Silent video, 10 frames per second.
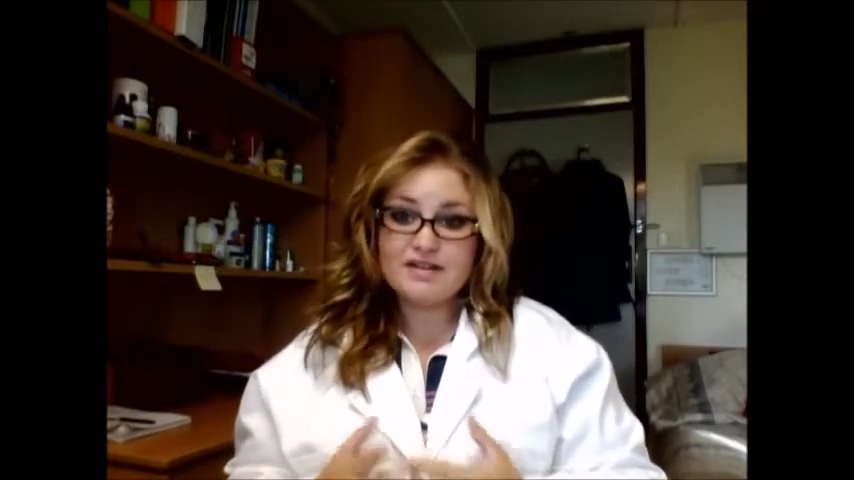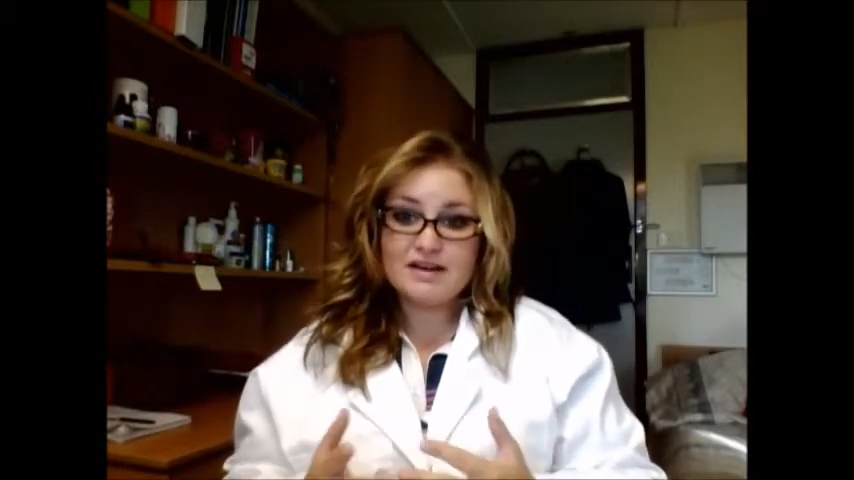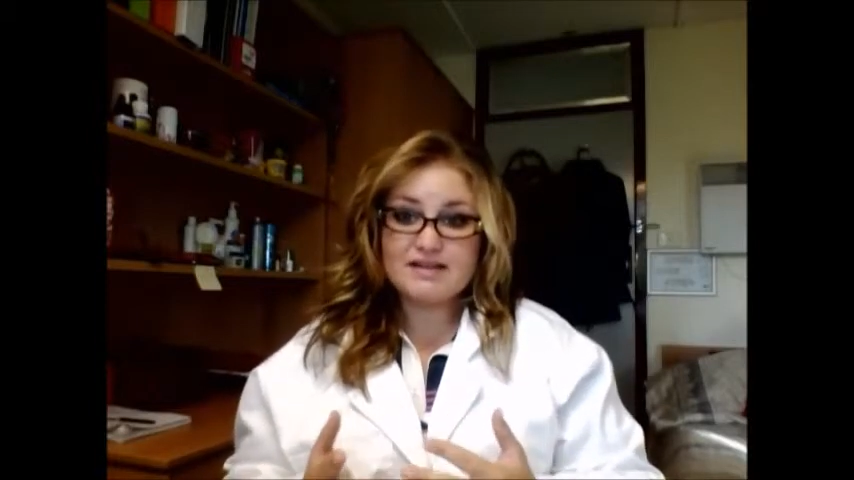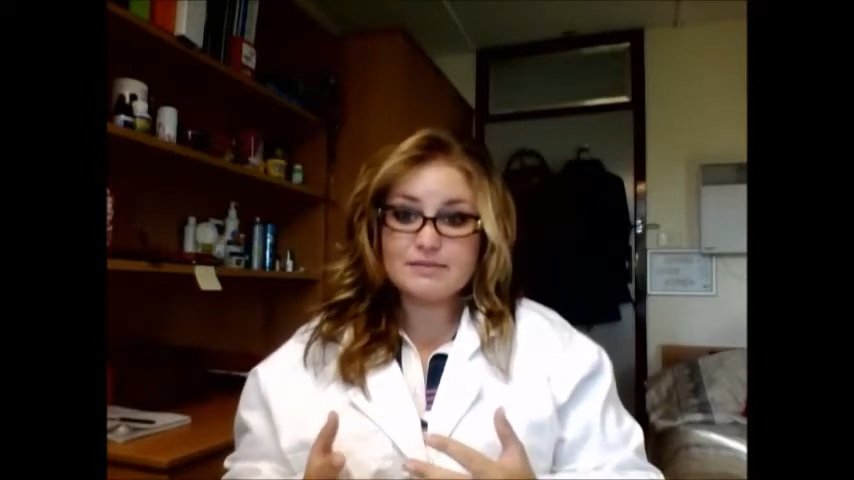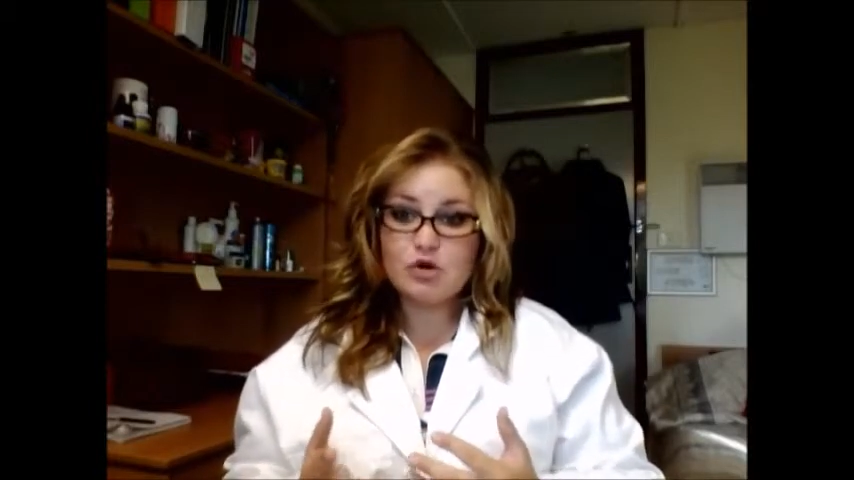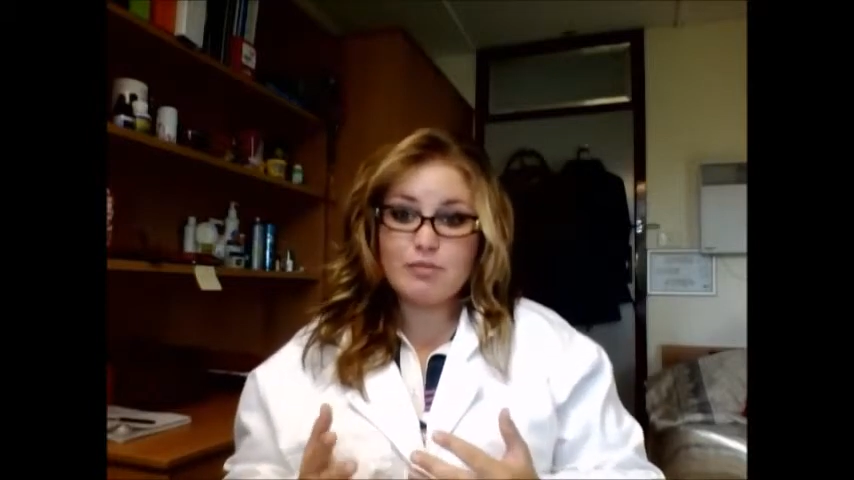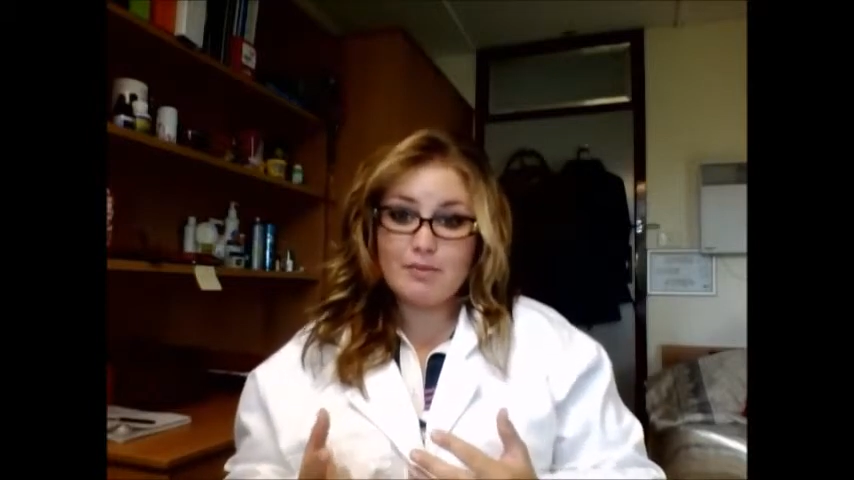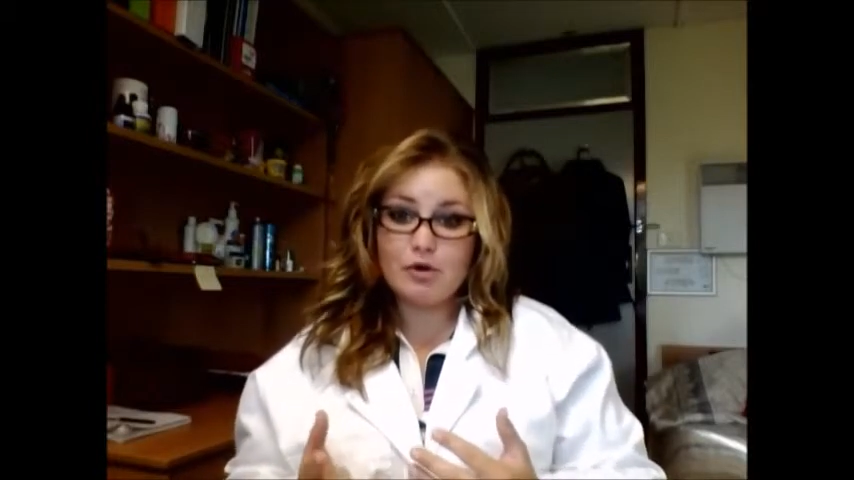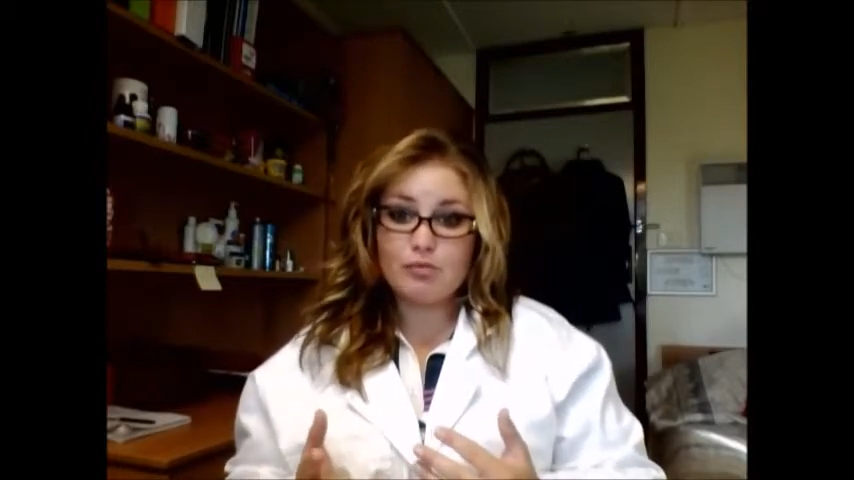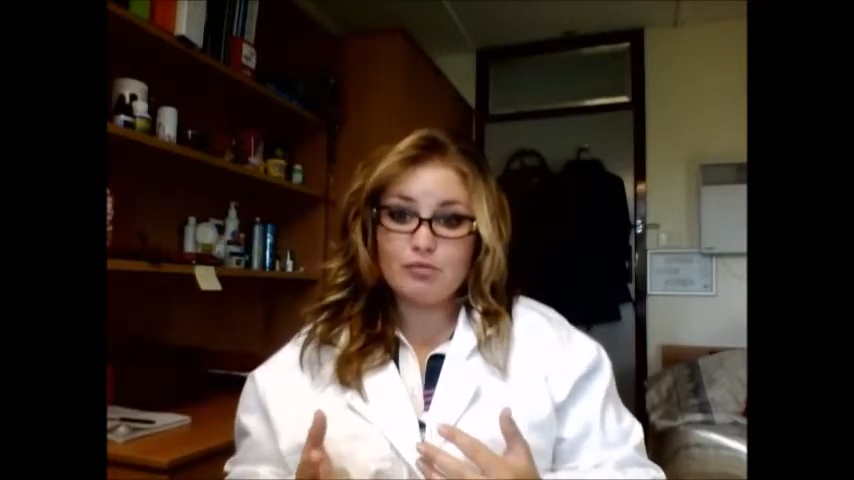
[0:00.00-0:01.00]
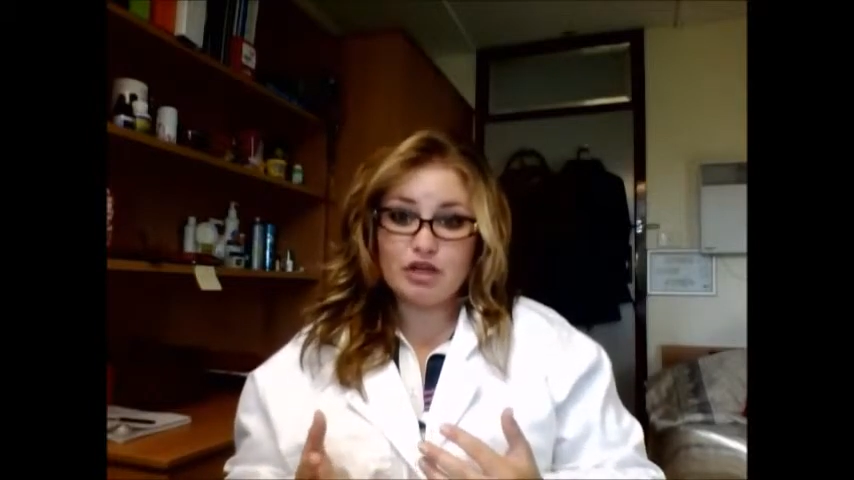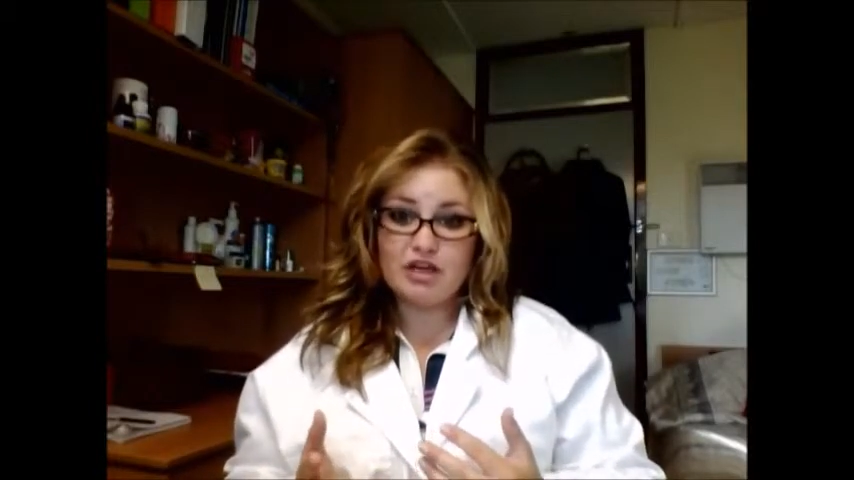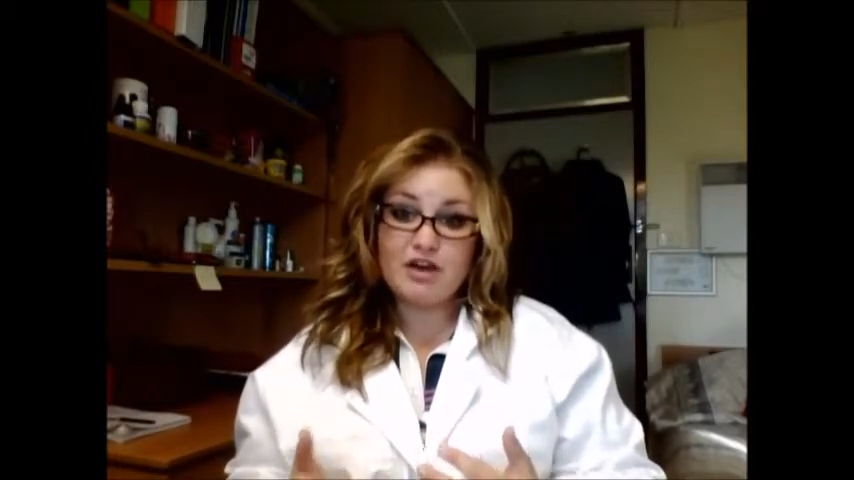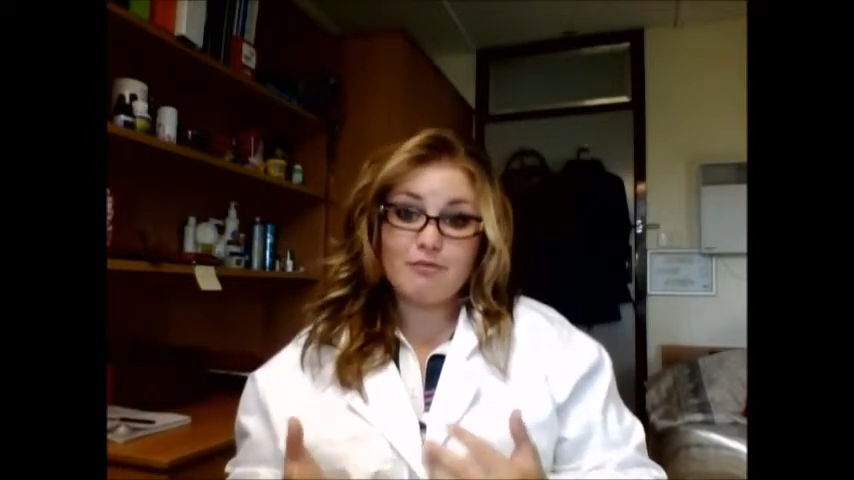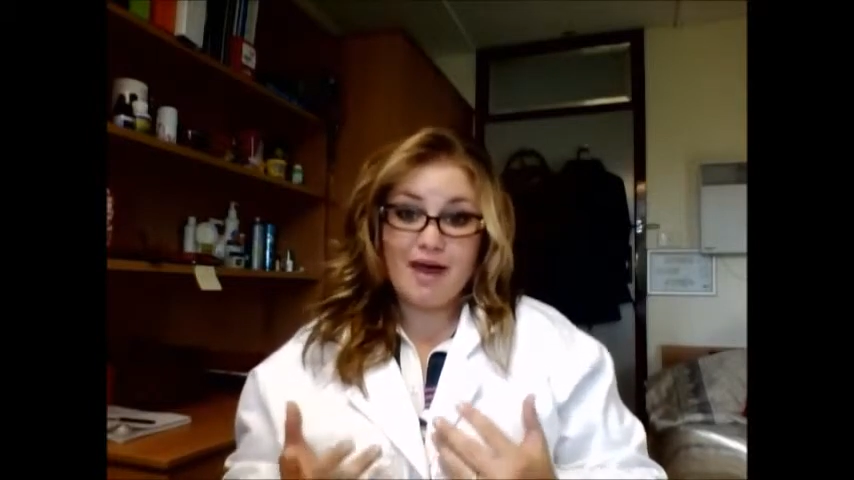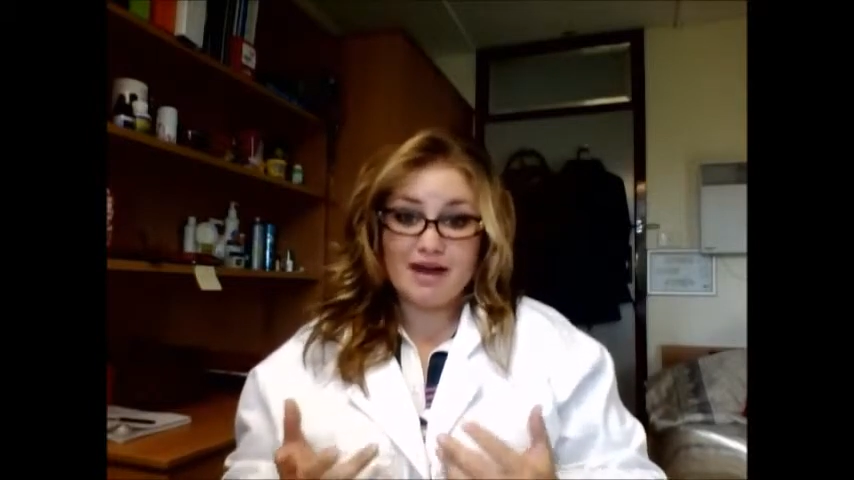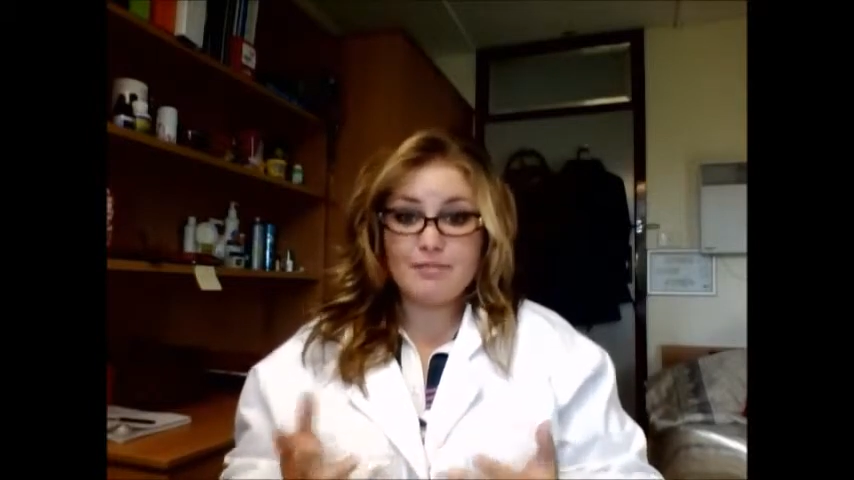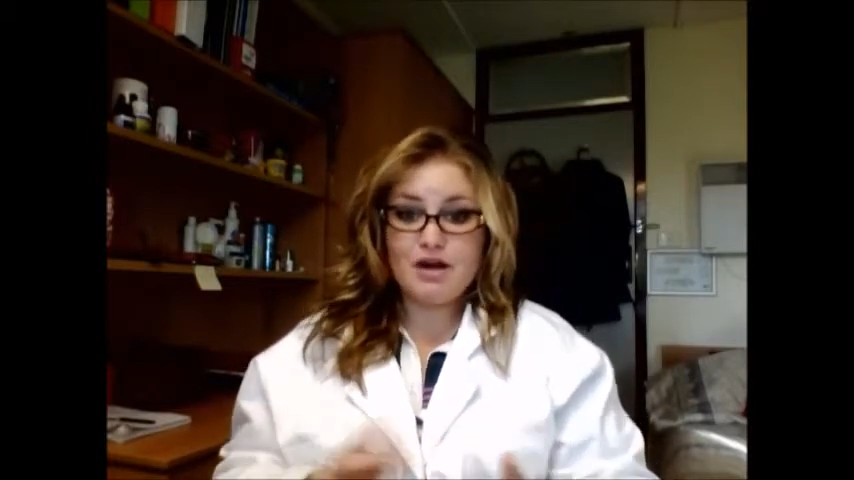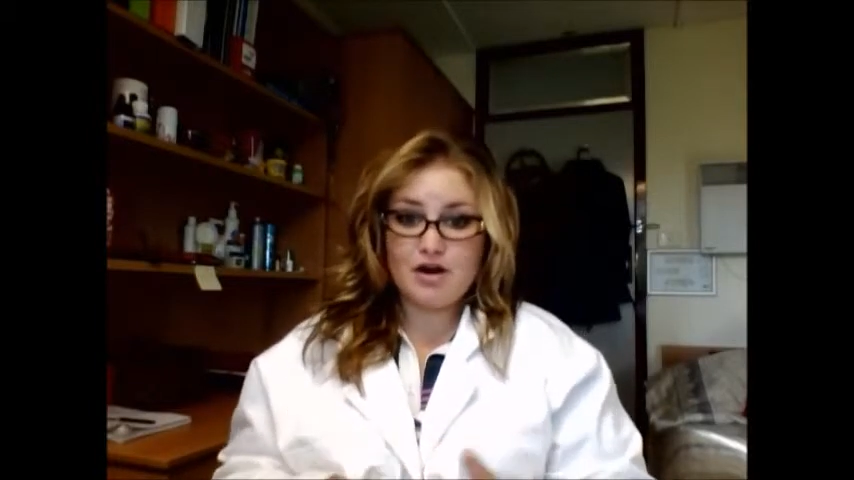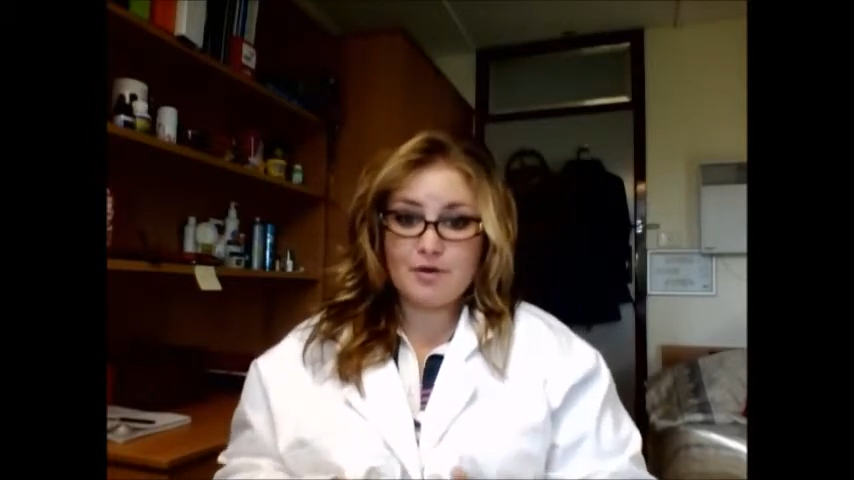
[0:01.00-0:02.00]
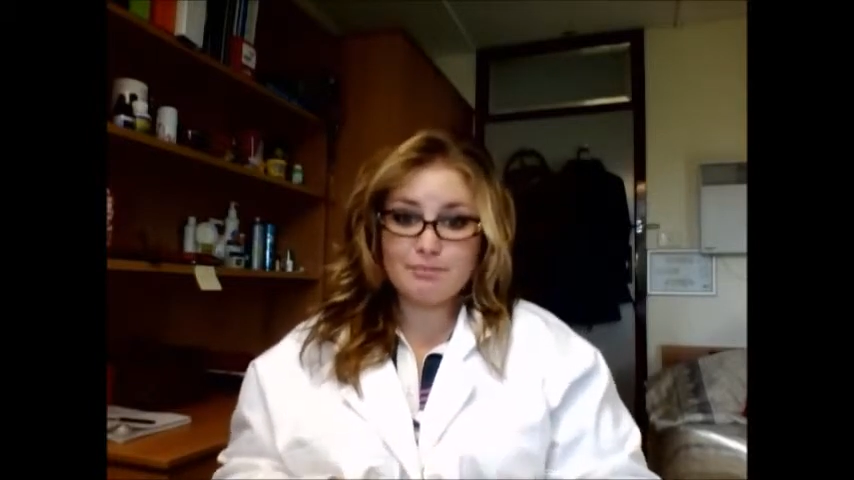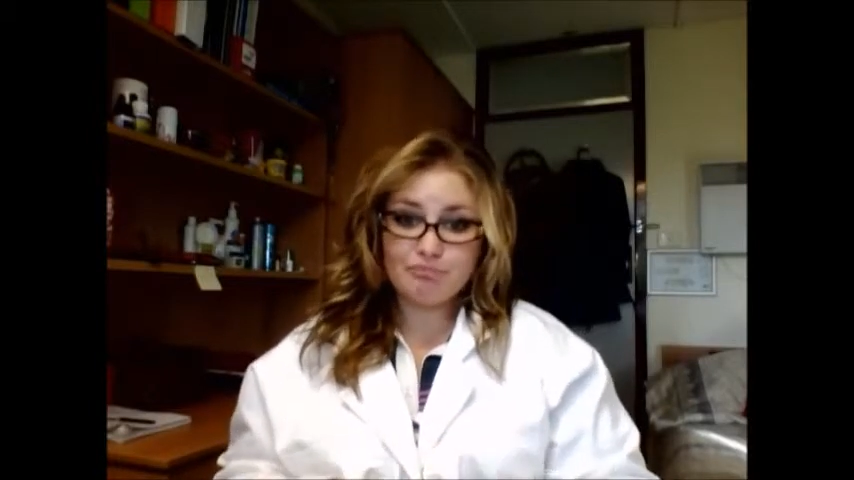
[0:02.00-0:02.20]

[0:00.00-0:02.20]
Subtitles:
in a small mammal community of Panama.